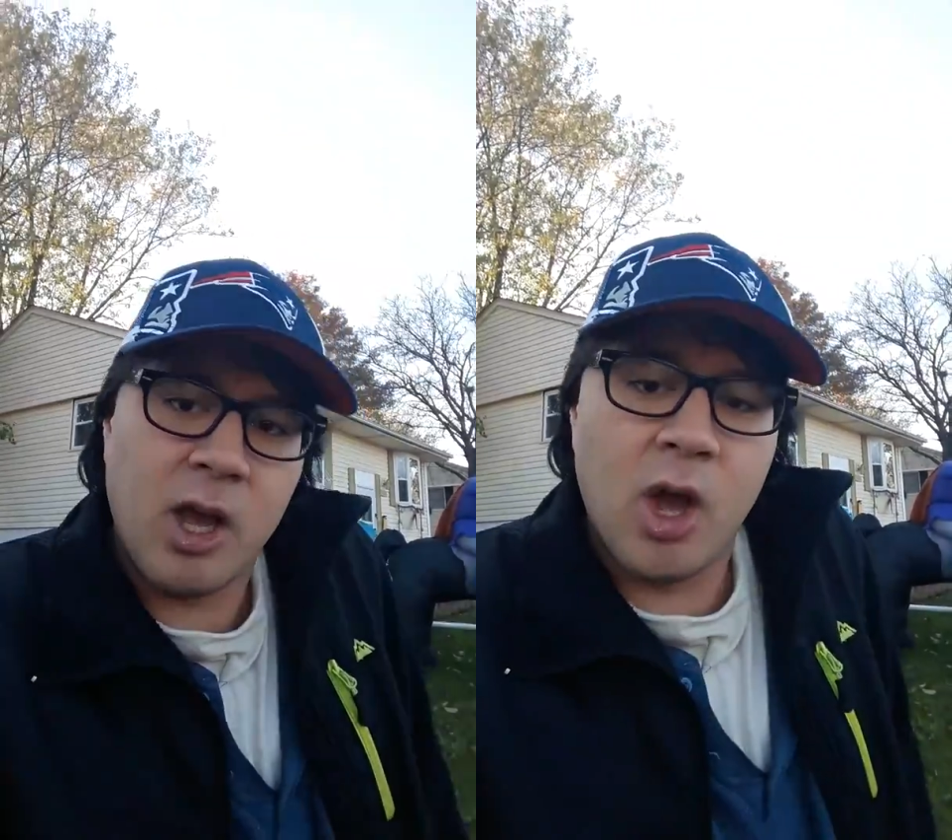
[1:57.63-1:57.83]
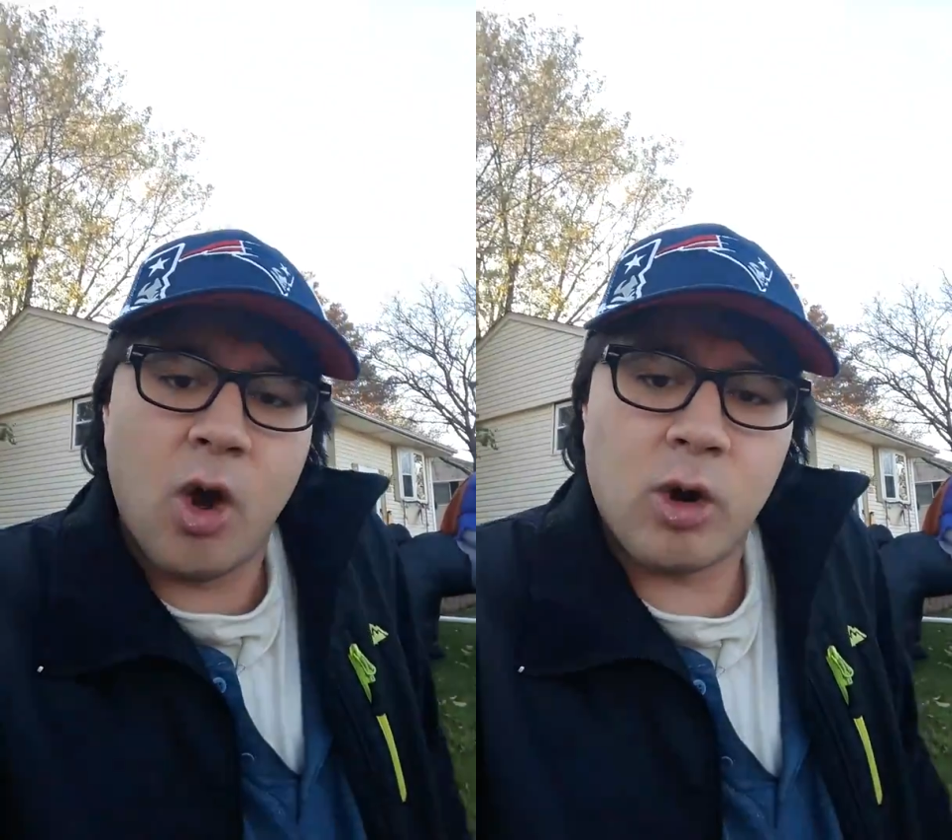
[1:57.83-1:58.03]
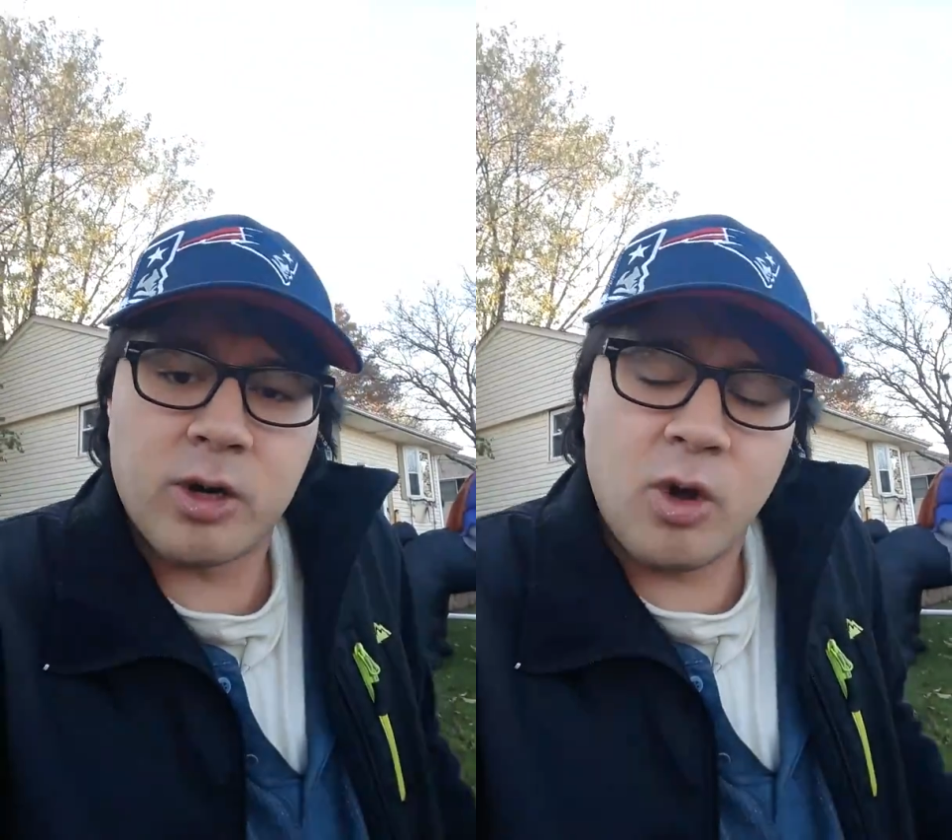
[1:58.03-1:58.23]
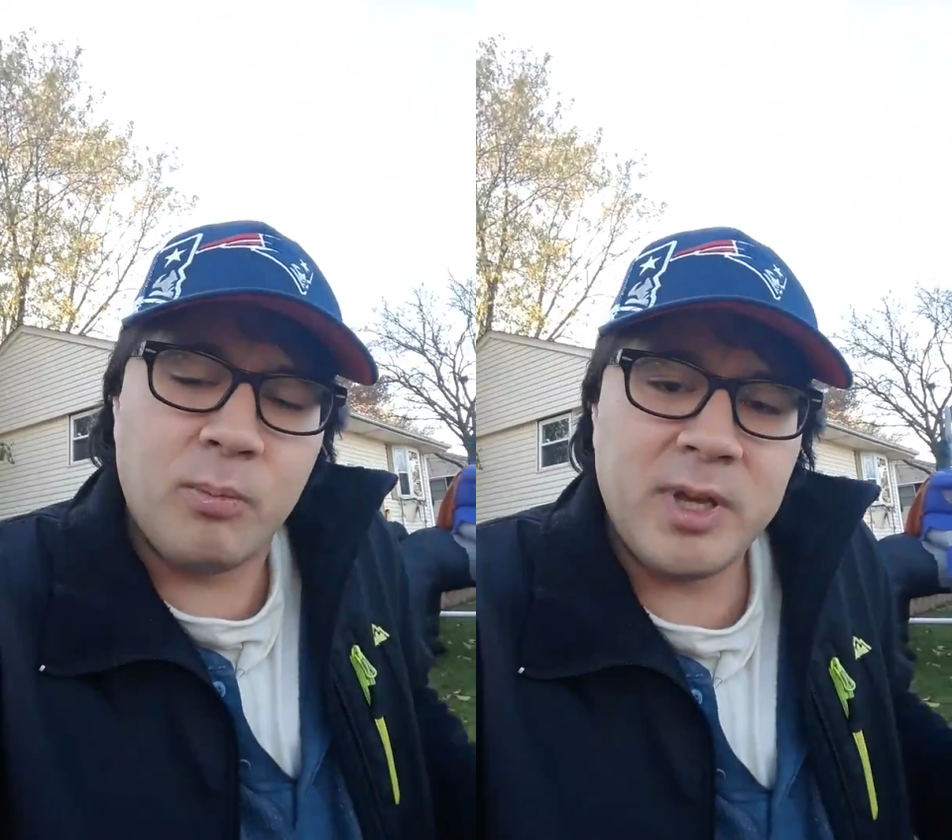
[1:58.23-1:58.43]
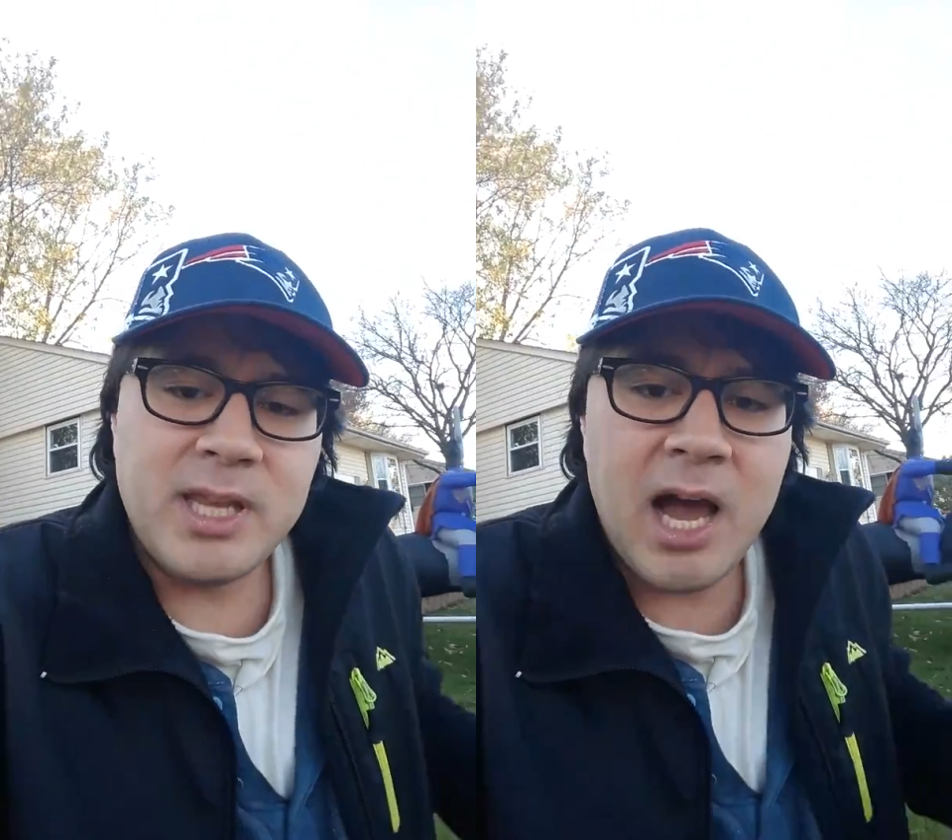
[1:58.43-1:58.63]
or don't
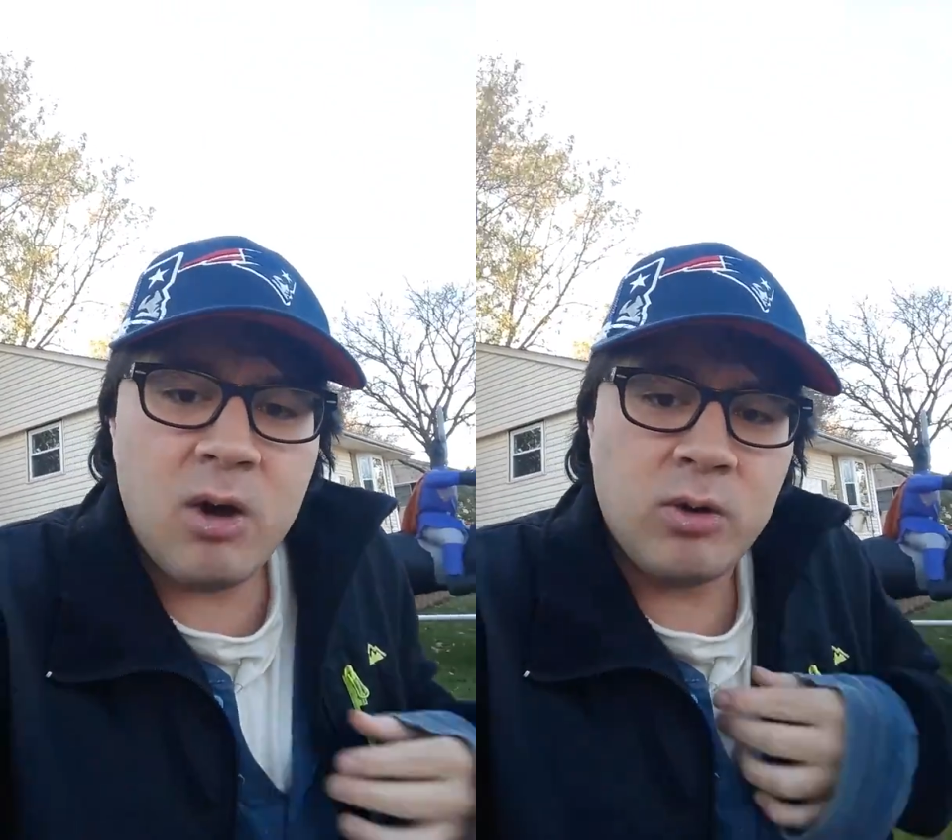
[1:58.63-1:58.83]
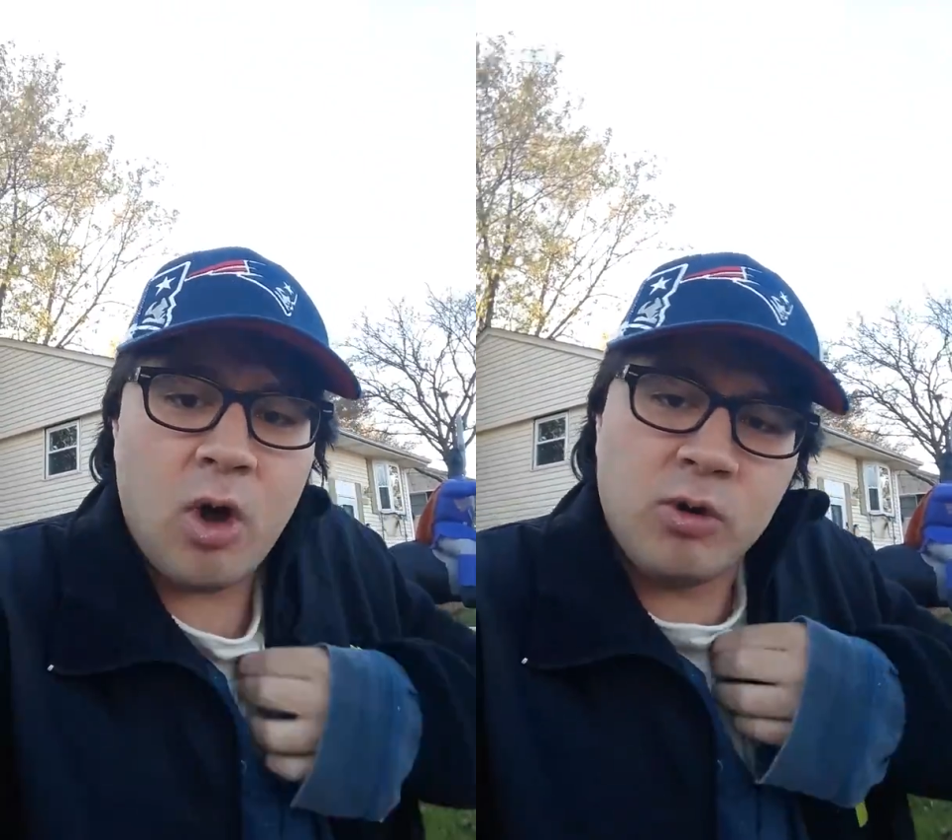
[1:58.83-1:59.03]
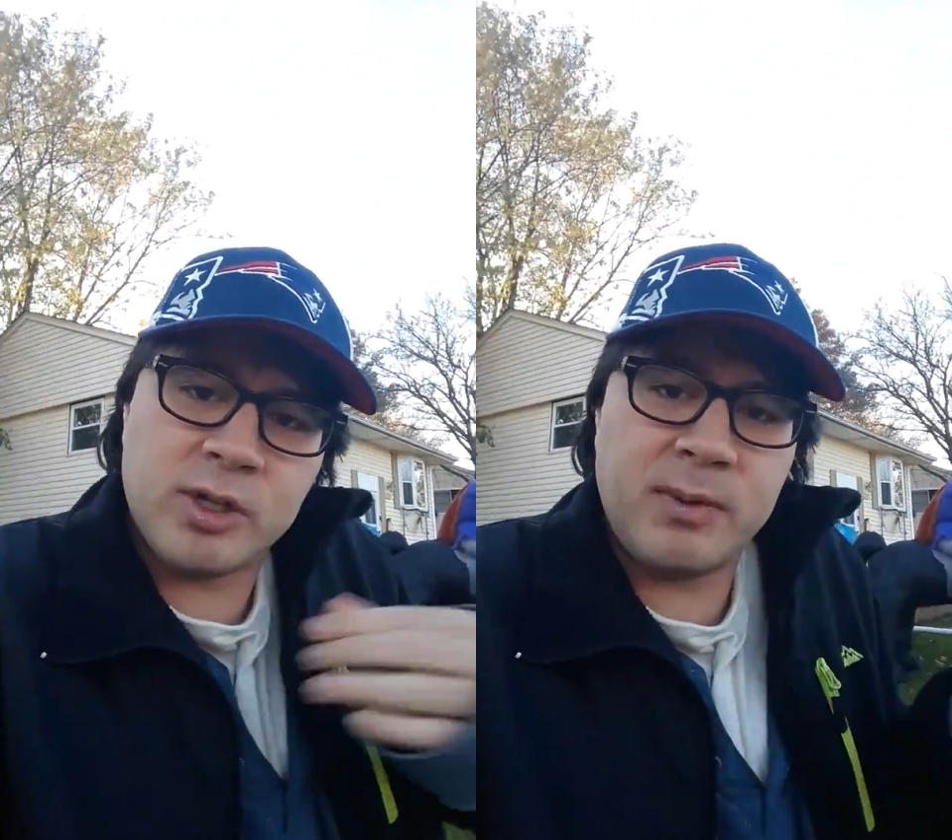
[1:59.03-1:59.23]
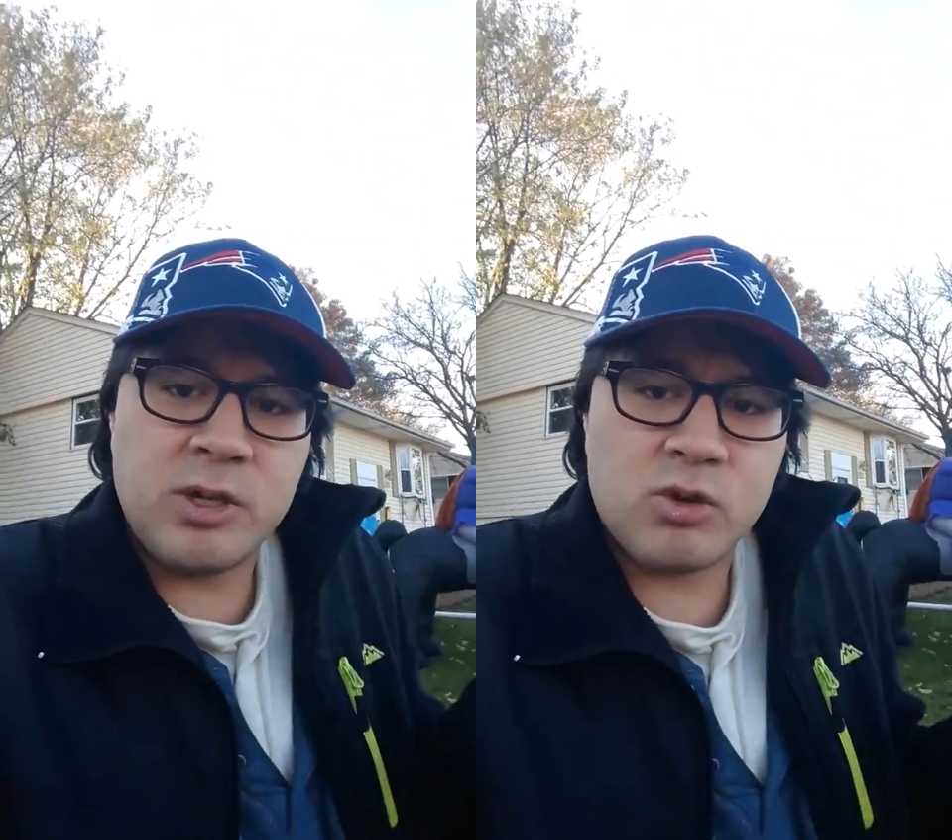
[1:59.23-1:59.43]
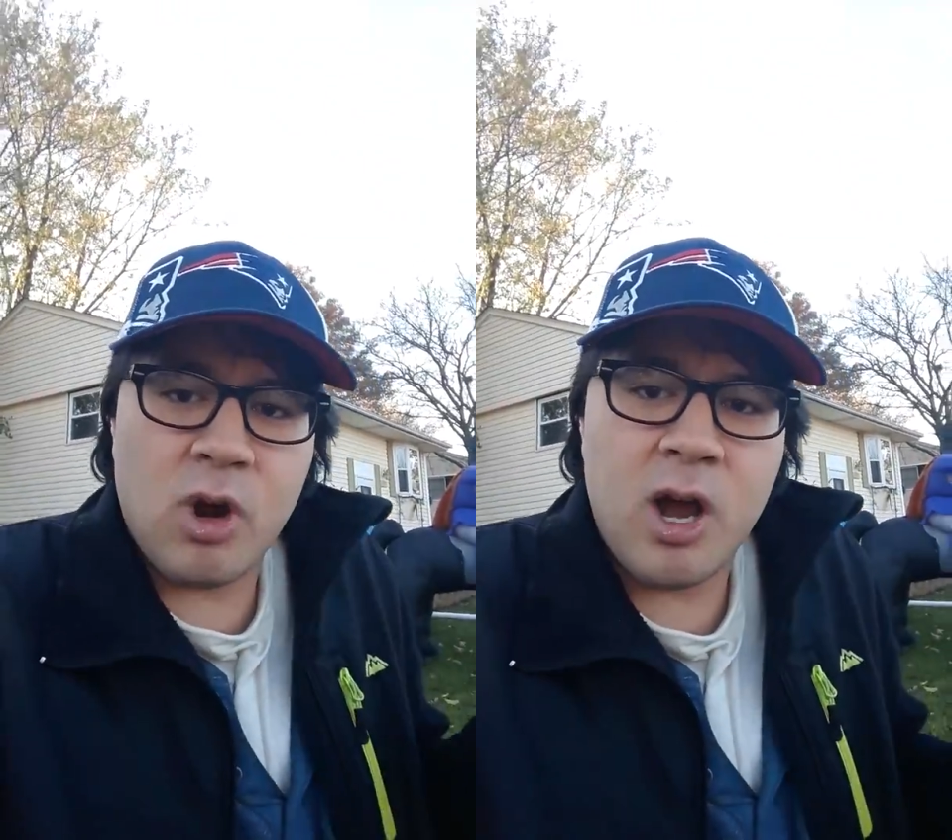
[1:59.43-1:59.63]
be down. Always be
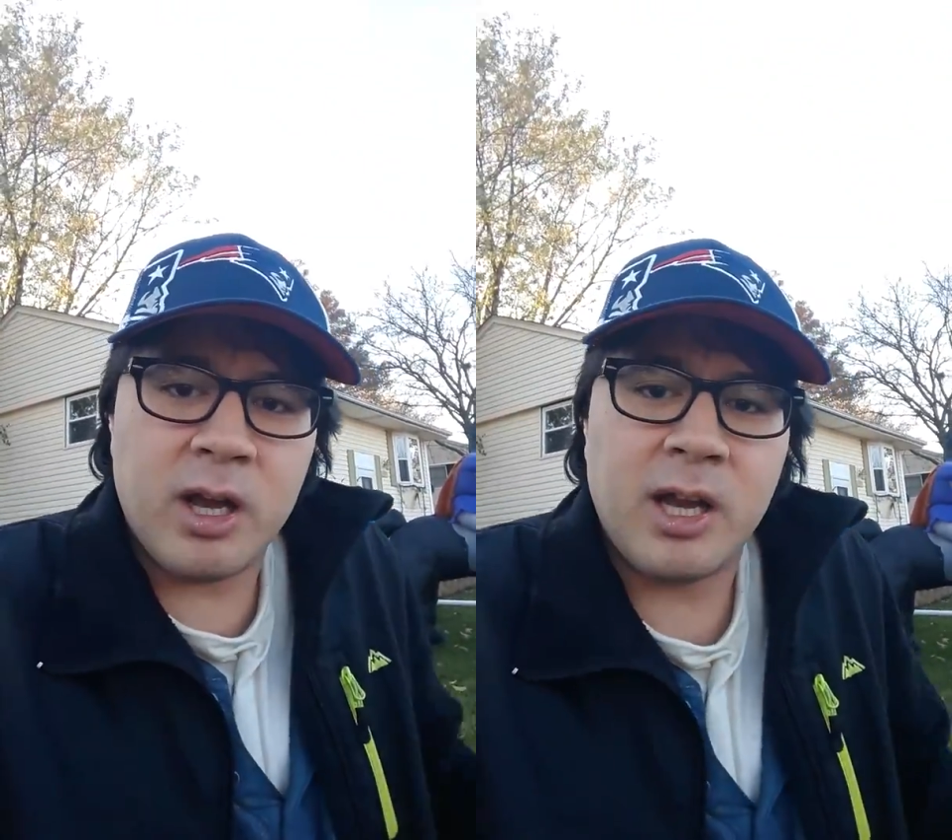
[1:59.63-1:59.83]
strong.